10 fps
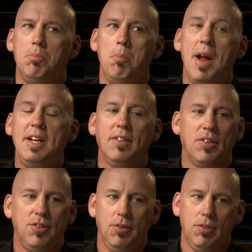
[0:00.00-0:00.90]
many of
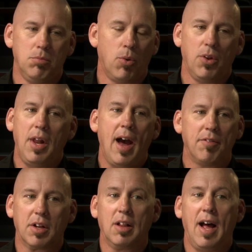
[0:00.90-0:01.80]
the students, more than
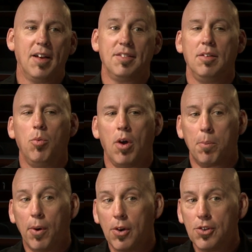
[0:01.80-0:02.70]
half the class, didn't
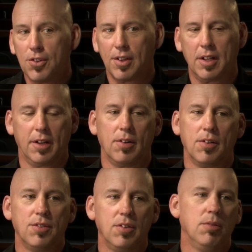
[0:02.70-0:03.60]
want to purchase the
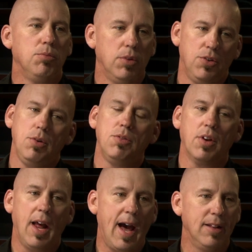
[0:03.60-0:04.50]
clickers. The
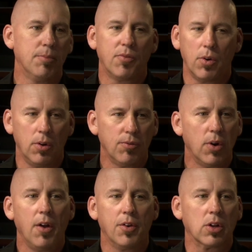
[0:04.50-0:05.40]
students that had them for
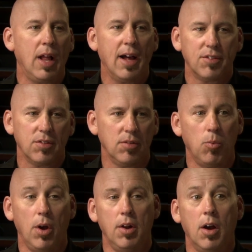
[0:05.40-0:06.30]
other classes and
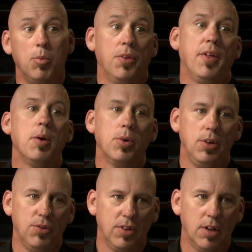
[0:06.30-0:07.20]
whatnot, well, they were
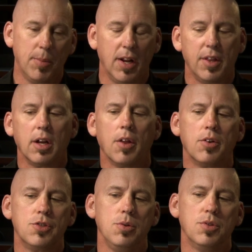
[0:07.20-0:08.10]
using them. And I think
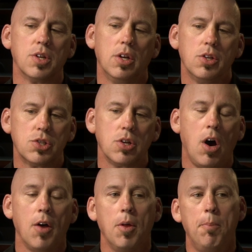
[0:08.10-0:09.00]
other students
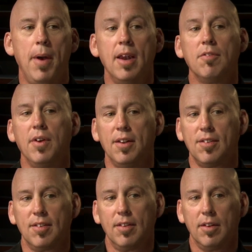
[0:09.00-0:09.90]
saw the
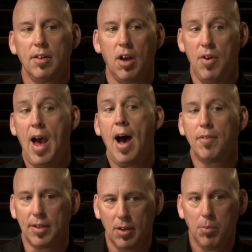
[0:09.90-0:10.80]
benefits of
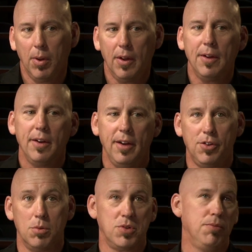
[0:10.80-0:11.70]
having them
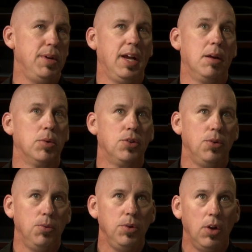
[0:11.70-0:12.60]
in terms of being able
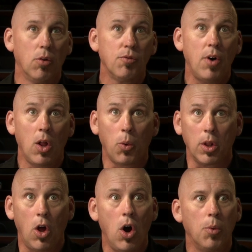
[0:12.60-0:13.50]
to follow
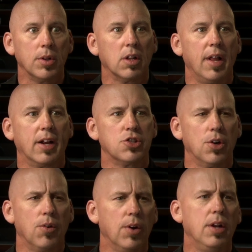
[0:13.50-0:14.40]
along with the
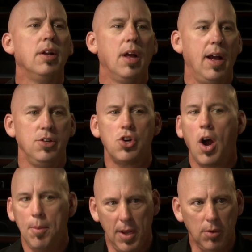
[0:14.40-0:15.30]
lecture and
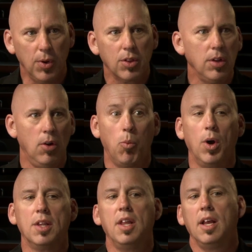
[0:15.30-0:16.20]
chime in with
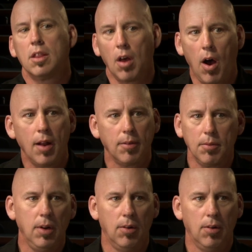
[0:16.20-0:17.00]
what they thought,